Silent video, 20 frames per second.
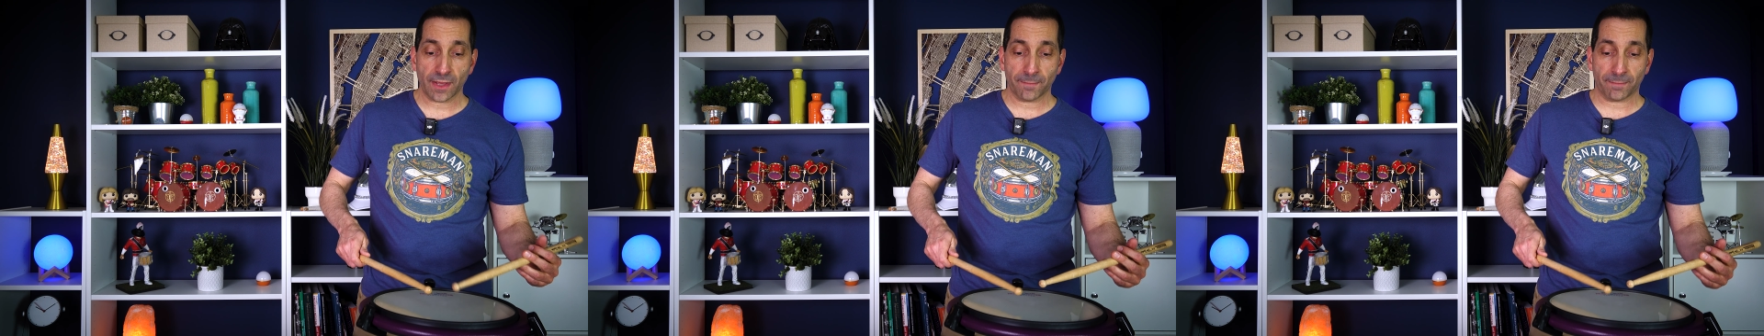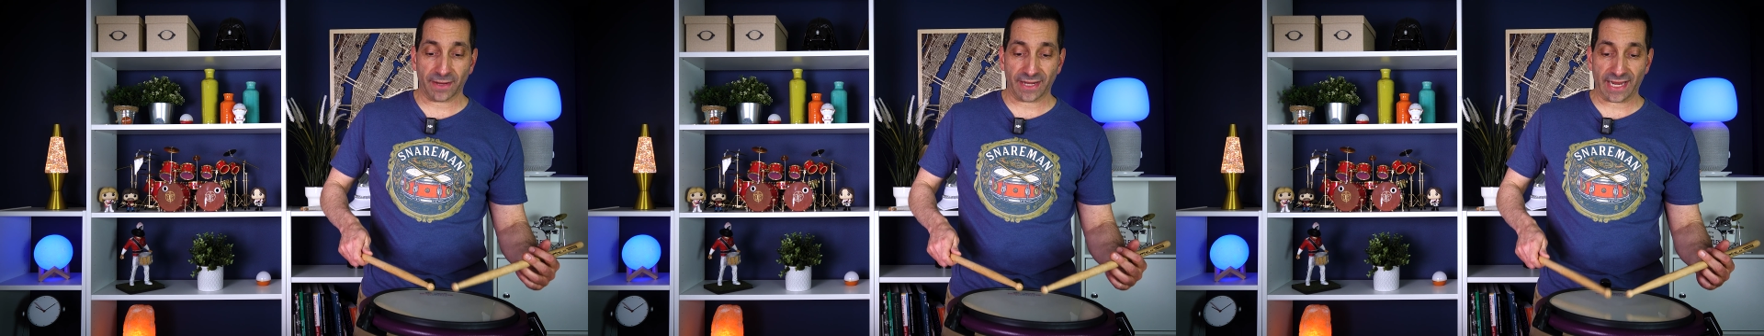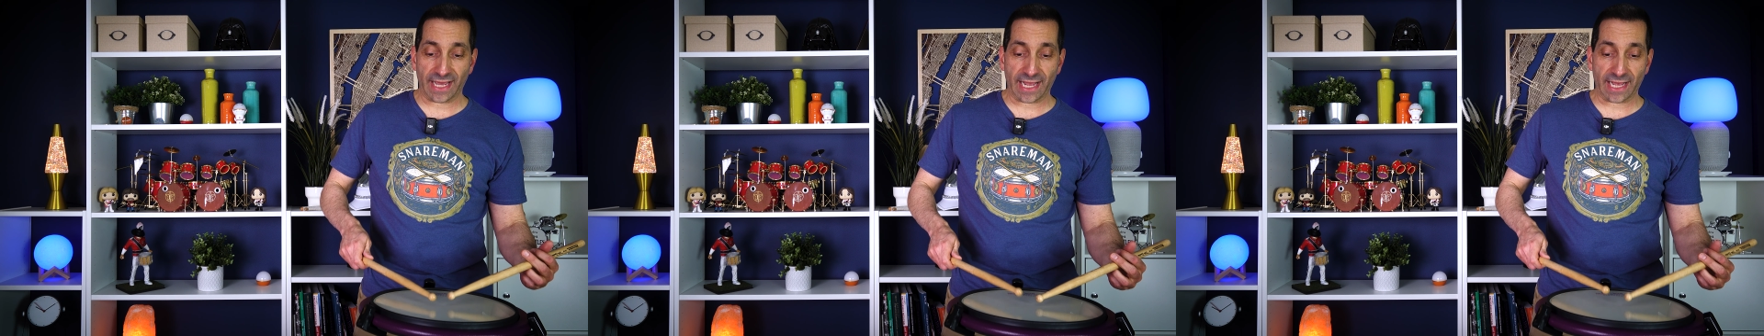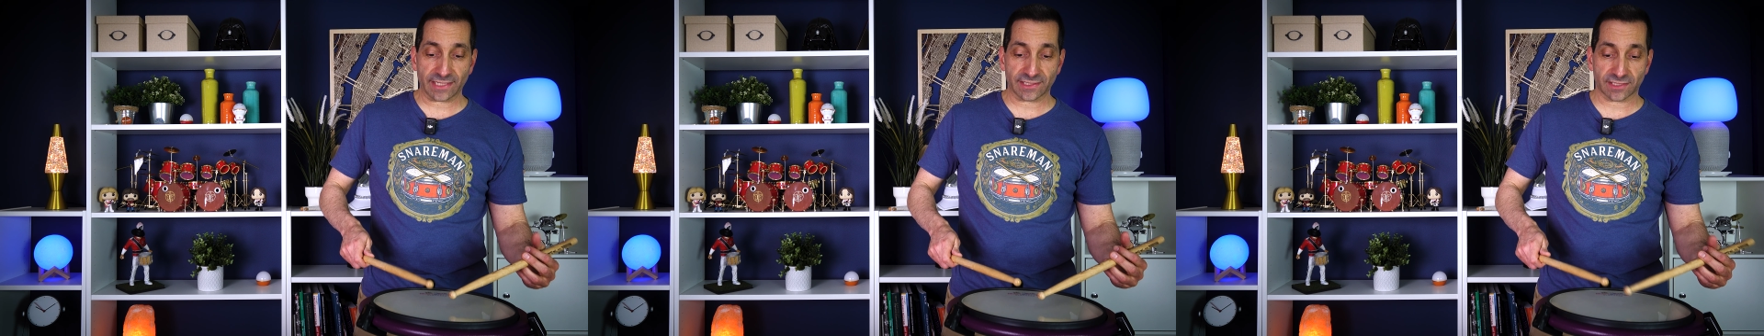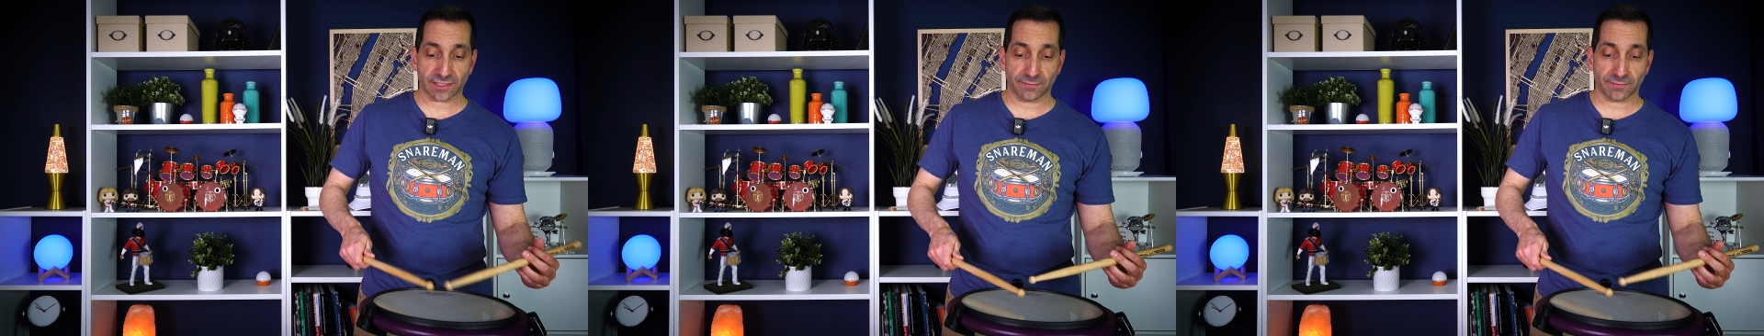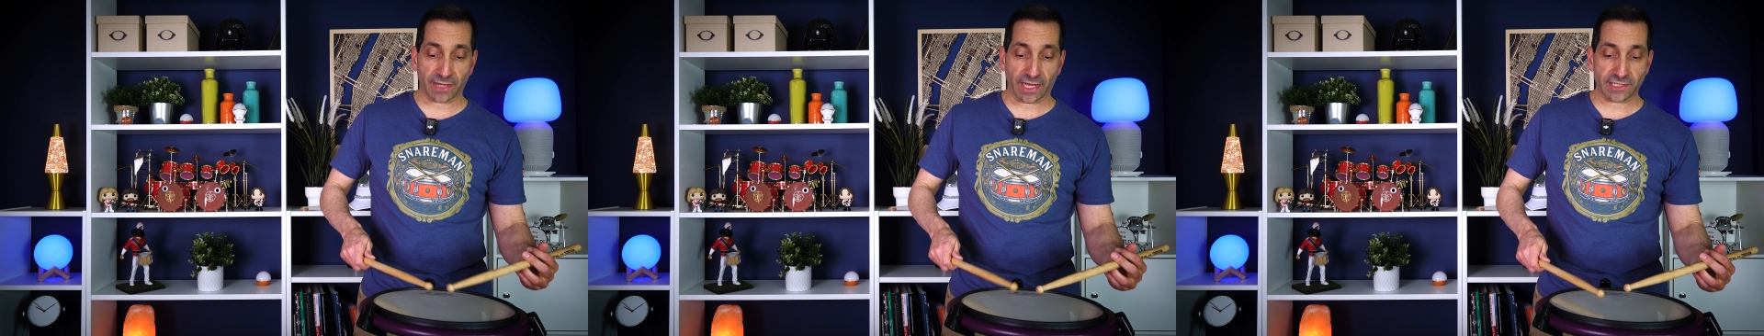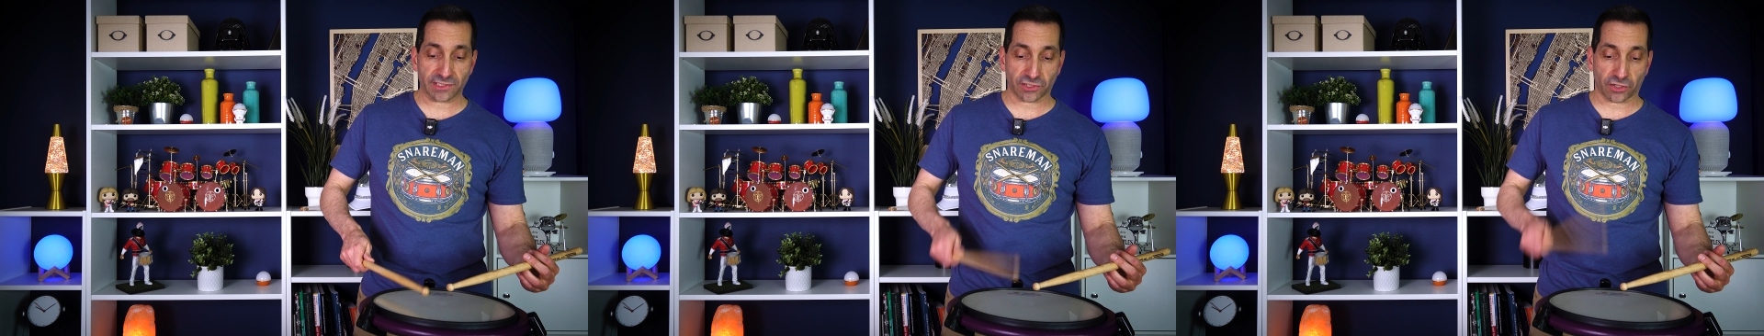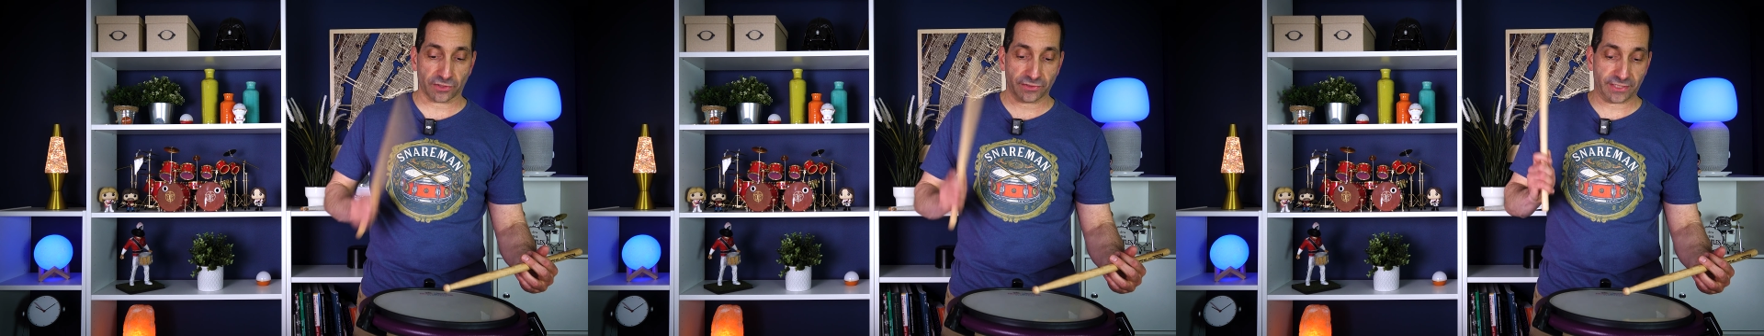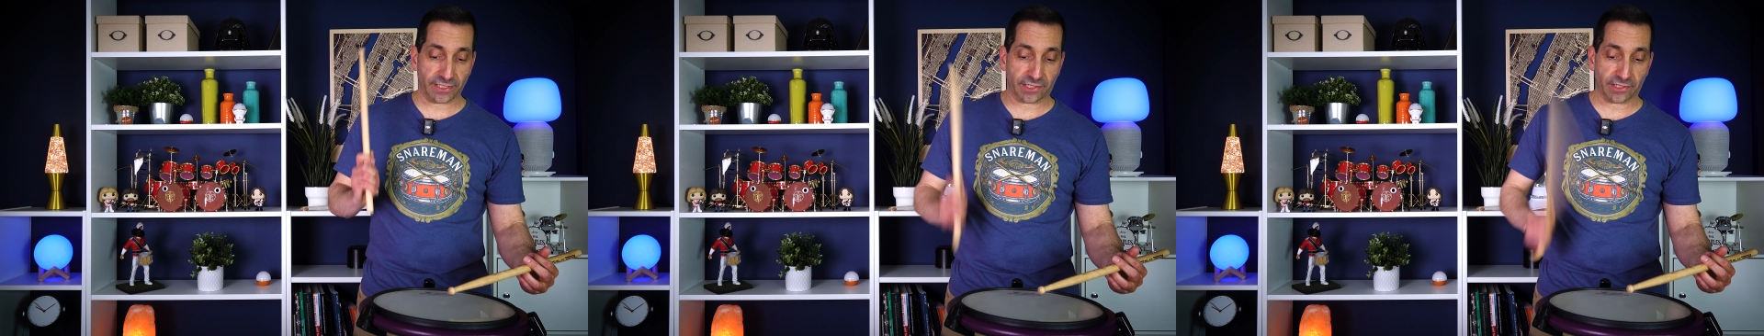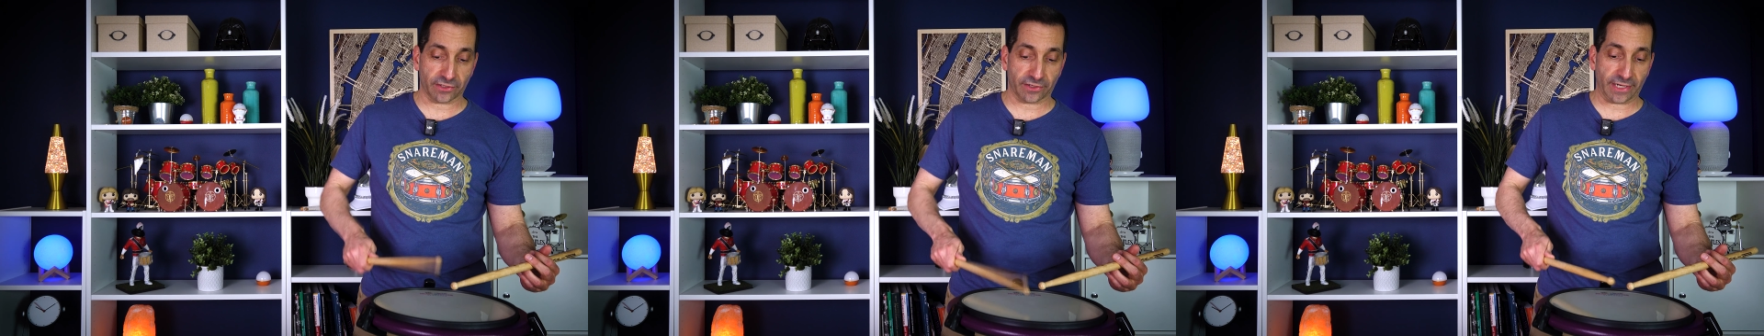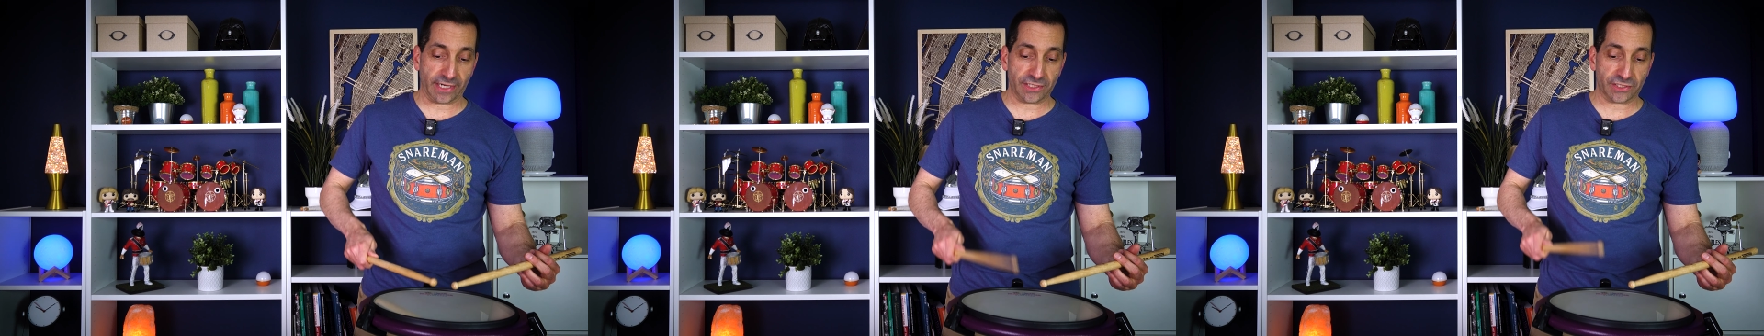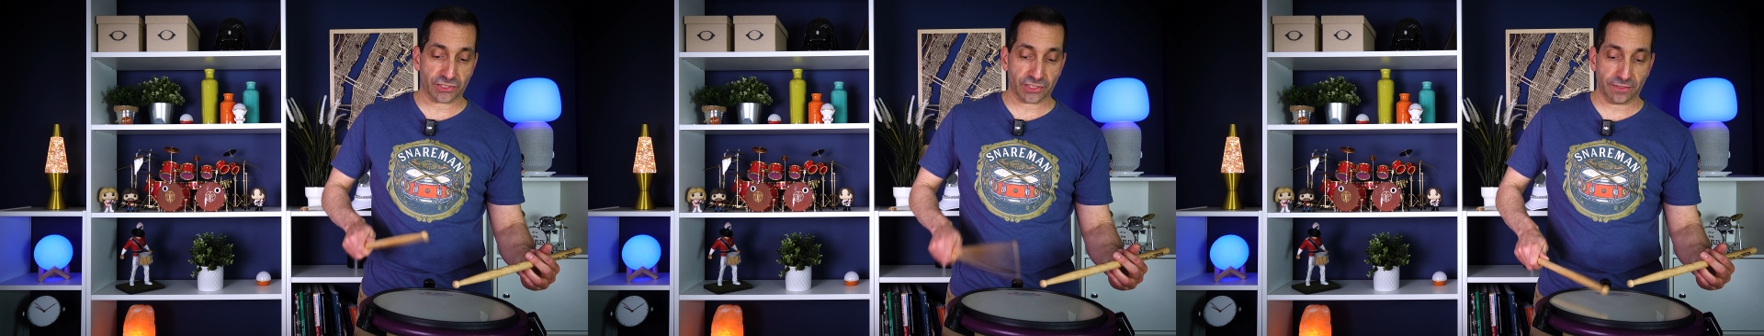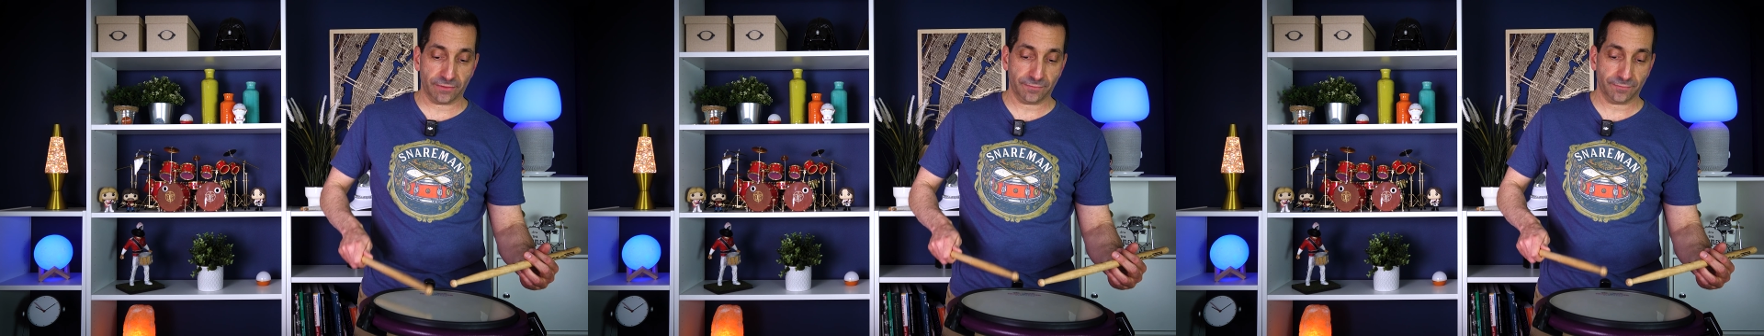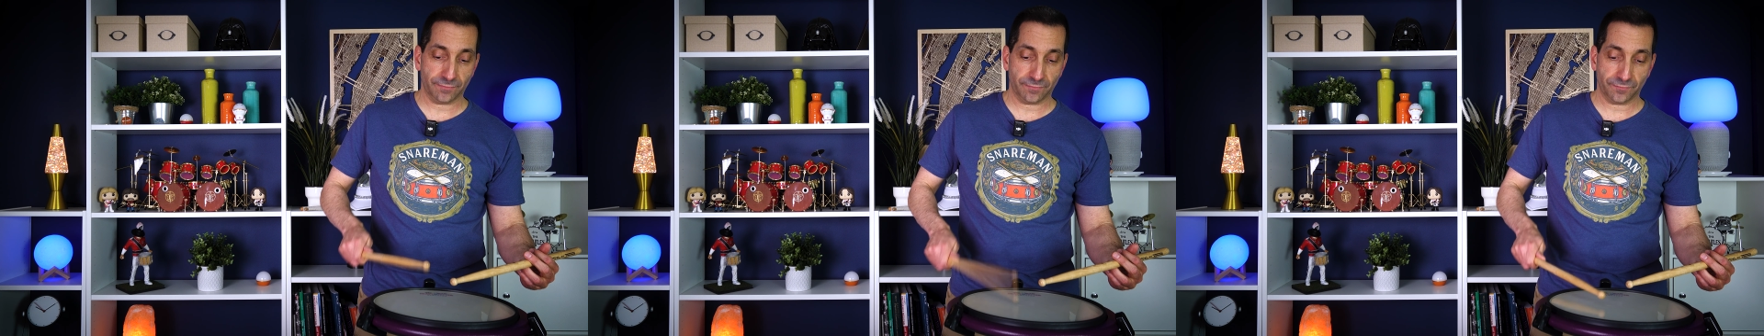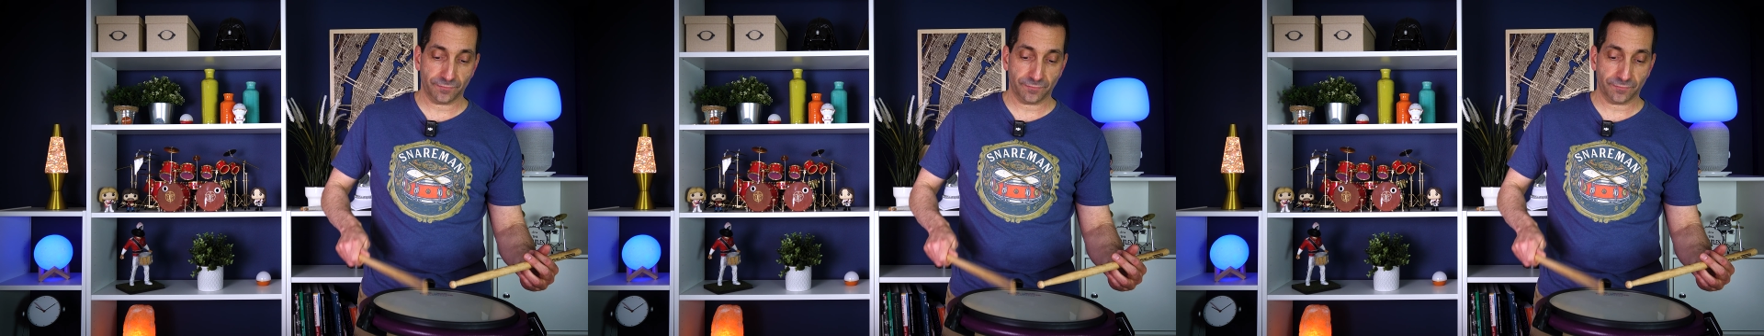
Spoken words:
but adds some nice articulation.